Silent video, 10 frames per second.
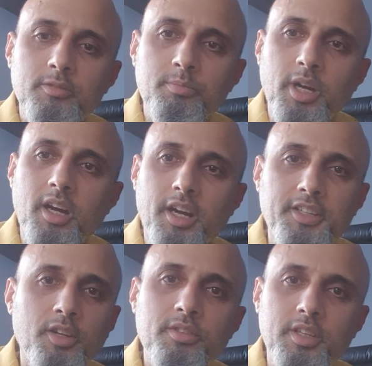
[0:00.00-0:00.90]
but I
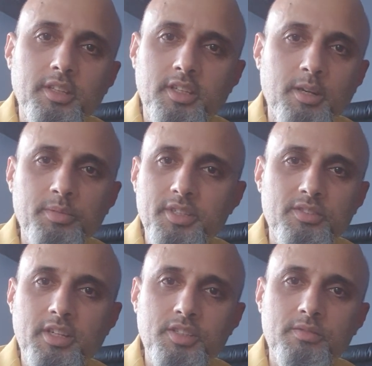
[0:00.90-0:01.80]
don't think the companies
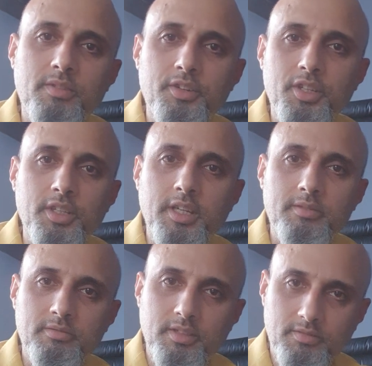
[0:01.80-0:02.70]
are actually very good at
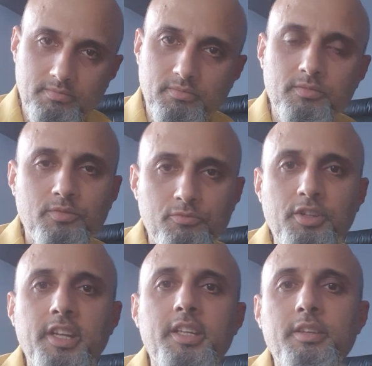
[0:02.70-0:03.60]

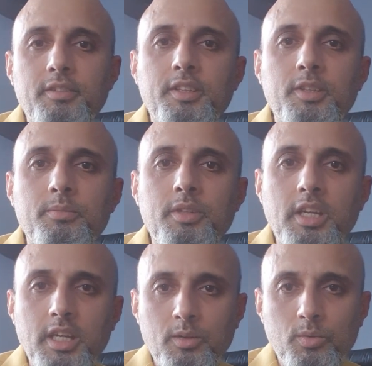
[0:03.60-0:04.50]
really giving them
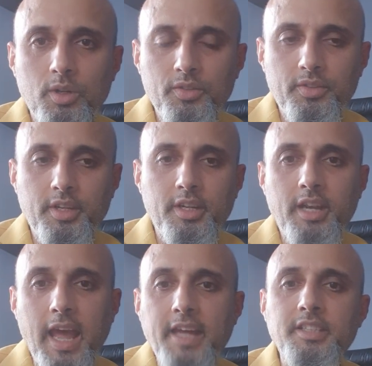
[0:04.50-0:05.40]
what their
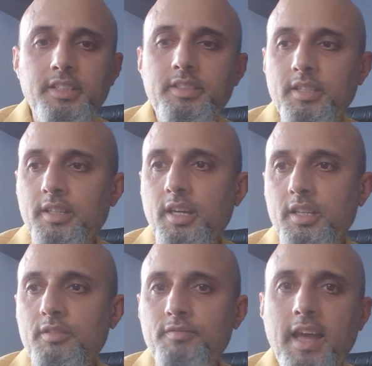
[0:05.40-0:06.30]
added
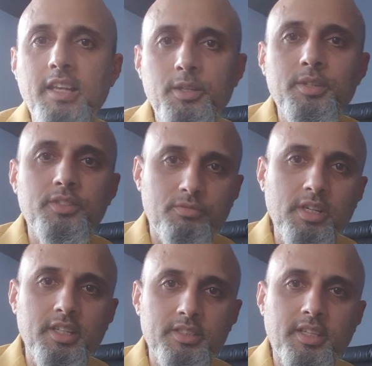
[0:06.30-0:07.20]
kind of value is,
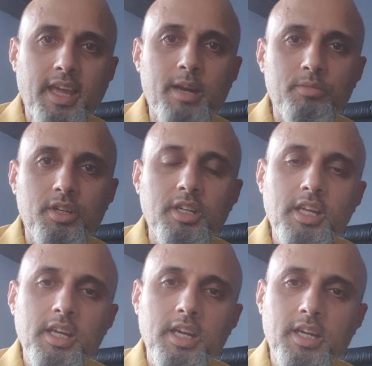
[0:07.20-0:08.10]
really, is the camera.
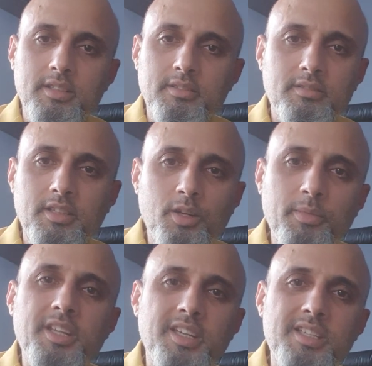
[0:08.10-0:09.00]
And they're not
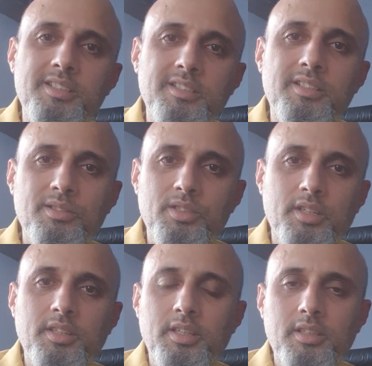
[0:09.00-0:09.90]
making it easy to use, I
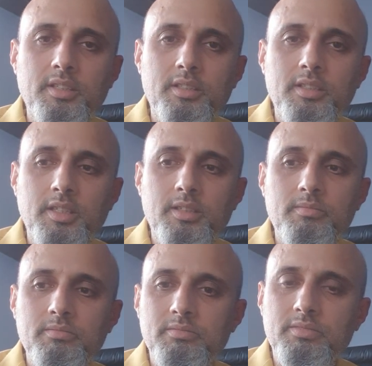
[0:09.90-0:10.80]
think. And
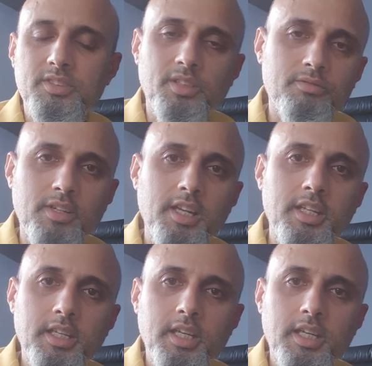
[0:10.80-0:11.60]
so really,